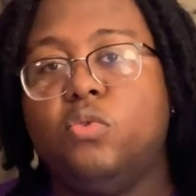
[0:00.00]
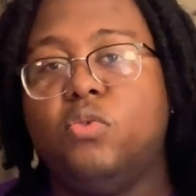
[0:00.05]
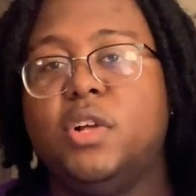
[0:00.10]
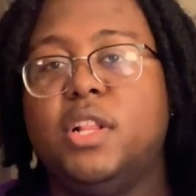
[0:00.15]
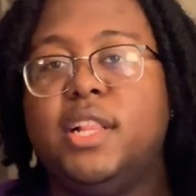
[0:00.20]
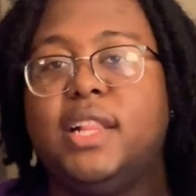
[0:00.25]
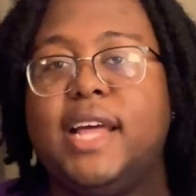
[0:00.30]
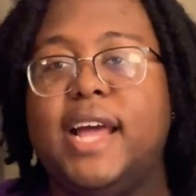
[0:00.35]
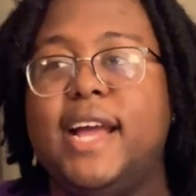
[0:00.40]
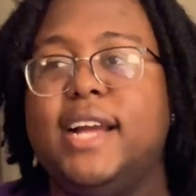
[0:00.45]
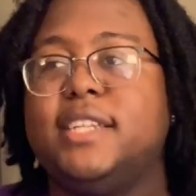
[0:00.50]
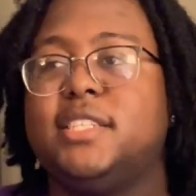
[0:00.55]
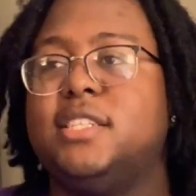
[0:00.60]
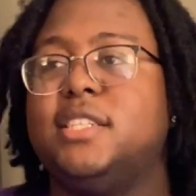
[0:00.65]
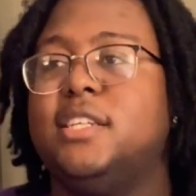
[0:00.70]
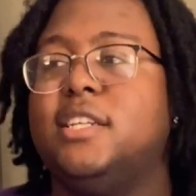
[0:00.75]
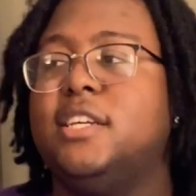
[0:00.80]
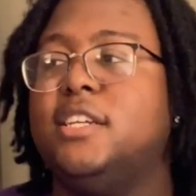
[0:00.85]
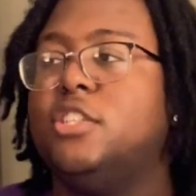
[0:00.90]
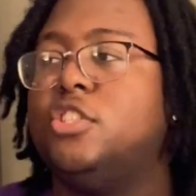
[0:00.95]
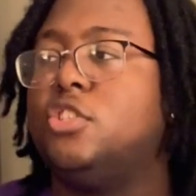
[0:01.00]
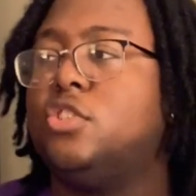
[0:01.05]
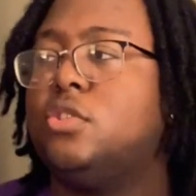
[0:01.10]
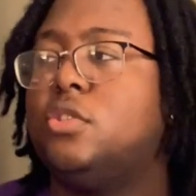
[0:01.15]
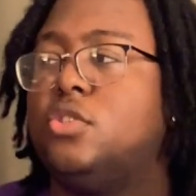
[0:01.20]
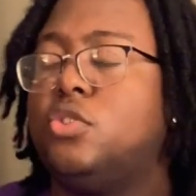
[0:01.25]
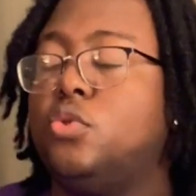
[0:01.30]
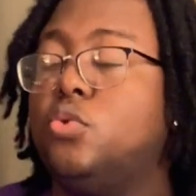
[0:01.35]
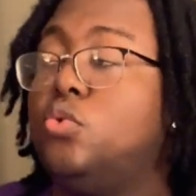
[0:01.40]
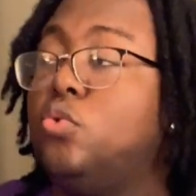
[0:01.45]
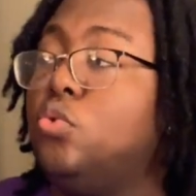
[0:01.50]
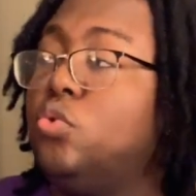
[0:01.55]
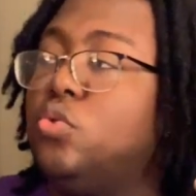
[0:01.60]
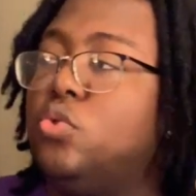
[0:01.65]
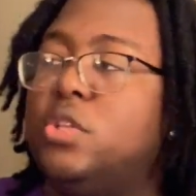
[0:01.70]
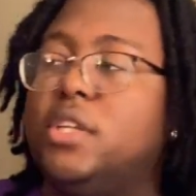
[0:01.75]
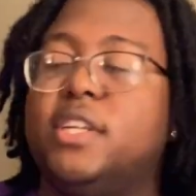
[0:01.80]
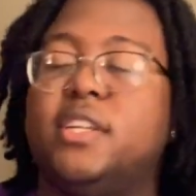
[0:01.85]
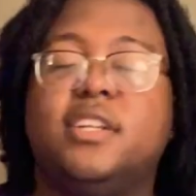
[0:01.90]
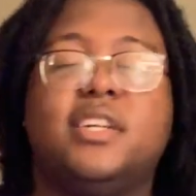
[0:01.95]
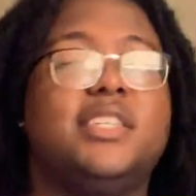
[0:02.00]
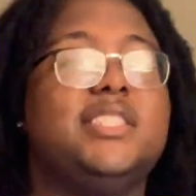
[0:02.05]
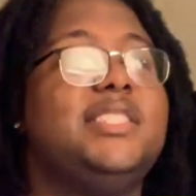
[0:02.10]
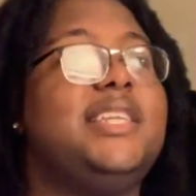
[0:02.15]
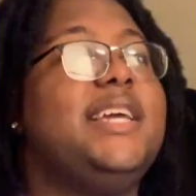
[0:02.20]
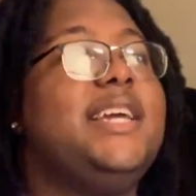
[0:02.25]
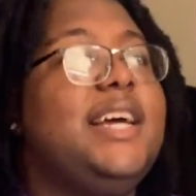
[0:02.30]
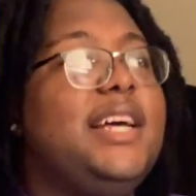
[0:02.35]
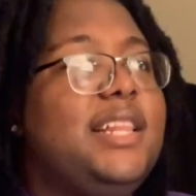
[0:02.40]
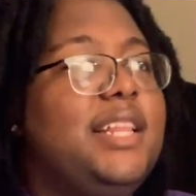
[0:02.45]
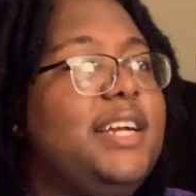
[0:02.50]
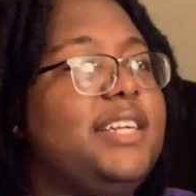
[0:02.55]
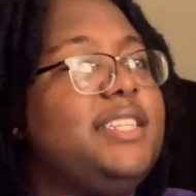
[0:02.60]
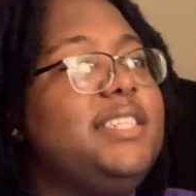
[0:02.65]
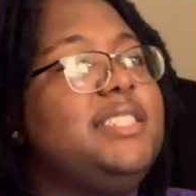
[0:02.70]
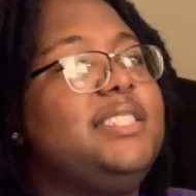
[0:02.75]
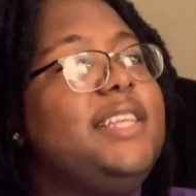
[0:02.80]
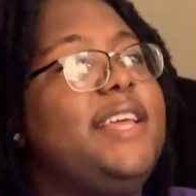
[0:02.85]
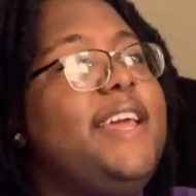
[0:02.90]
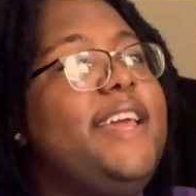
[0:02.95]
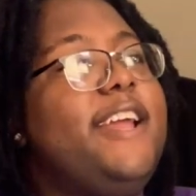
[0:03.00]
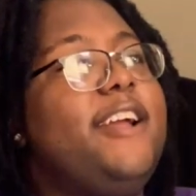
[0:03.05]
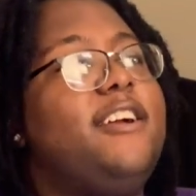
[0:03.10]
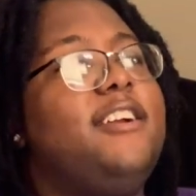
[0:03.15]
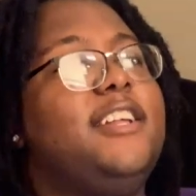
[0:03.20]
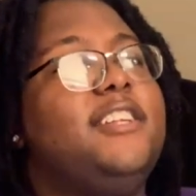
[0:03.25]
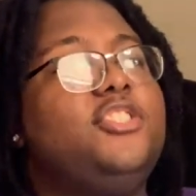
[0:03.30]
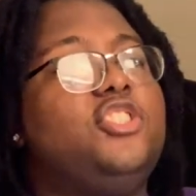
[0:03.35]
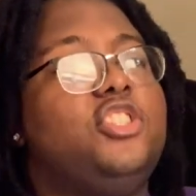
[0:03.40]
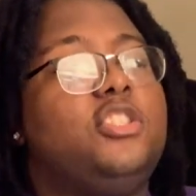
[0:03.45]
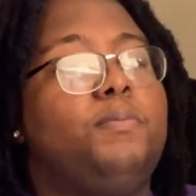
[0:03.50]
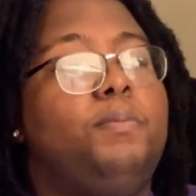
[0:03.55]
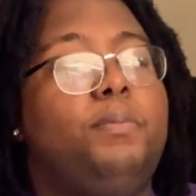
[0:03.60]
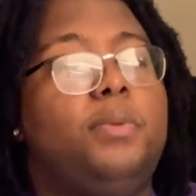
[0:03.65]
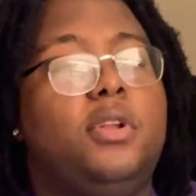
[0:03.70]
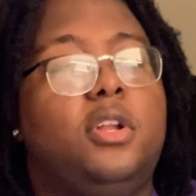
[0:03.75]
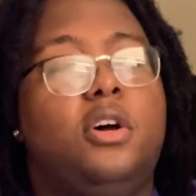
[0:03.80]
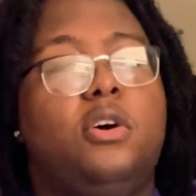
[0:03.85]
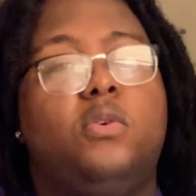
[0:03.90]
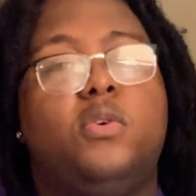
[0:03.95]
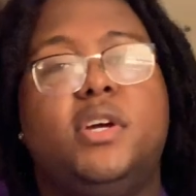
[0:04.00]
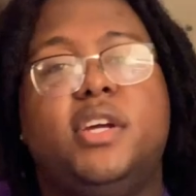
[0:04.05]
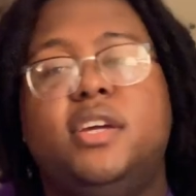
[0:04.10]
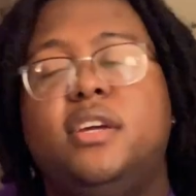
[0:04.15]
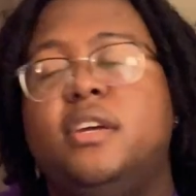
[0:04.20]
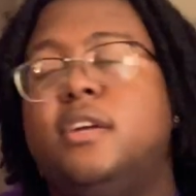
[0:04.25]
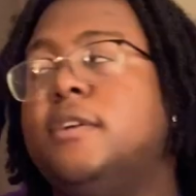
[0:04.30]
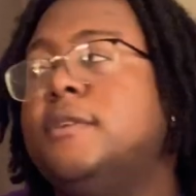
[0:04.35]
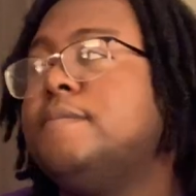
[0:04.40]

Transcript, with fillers: relaxing and soothing because they got like this air that's just blowing